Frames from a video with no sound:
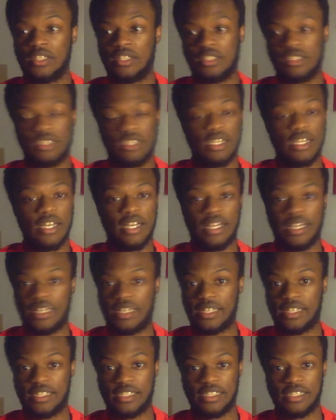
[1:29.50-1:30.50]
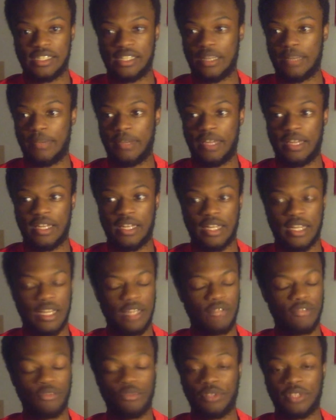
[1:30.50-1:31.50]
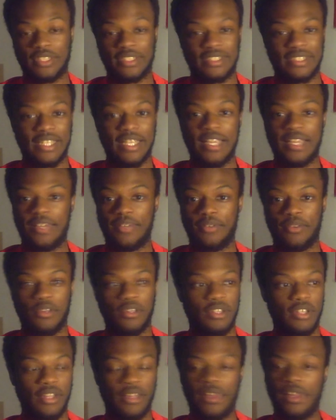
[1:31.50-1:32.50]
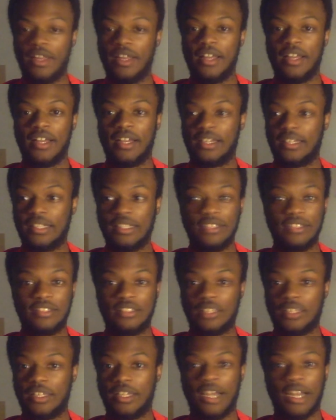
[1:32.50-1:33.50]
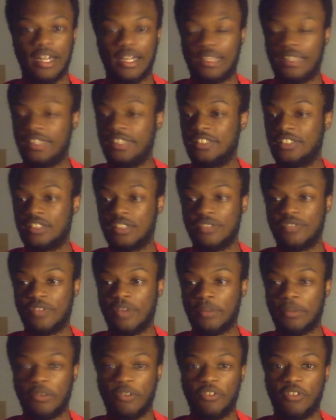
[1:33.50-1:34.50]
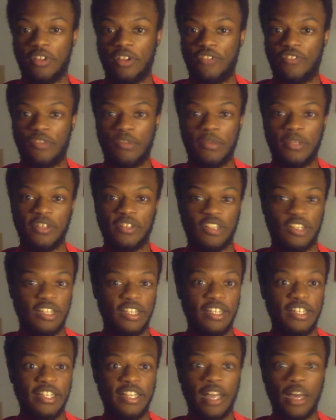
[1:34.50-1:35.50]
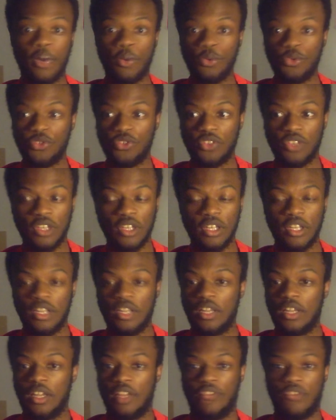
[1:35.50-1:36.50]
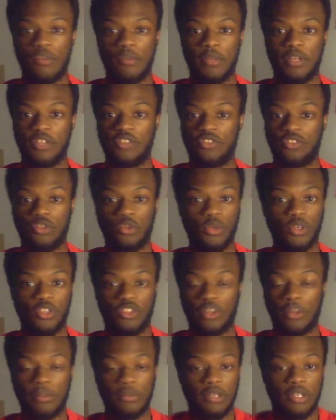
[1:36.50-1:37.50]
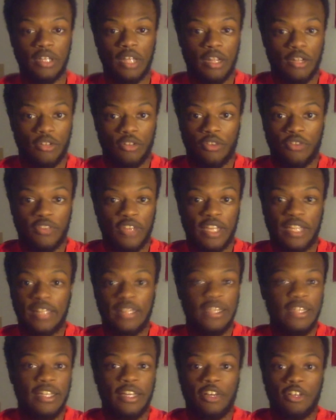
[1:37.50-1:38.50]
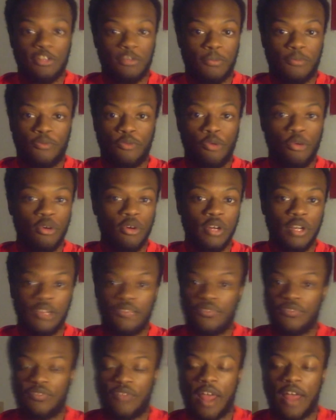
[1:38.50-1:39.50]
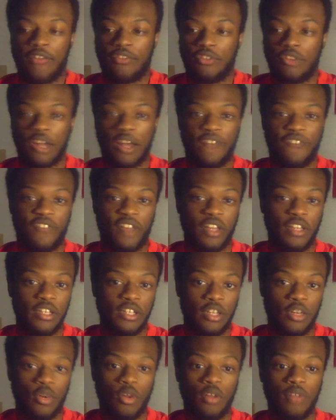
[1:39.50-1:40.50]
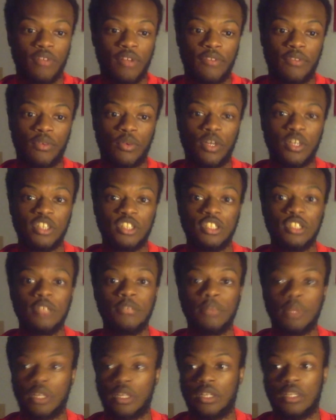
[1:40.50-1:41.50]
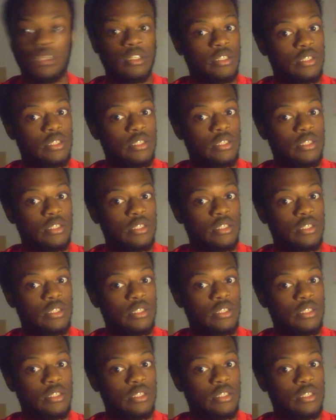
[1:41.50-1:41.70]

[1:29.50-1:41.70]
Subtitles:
yeah, I mean, I don't know what to say. You got to clean stuff up over there. If it means cleaning house, if it means doing something, I don't know if they cleaned house before after not failing to qualify for Russia, but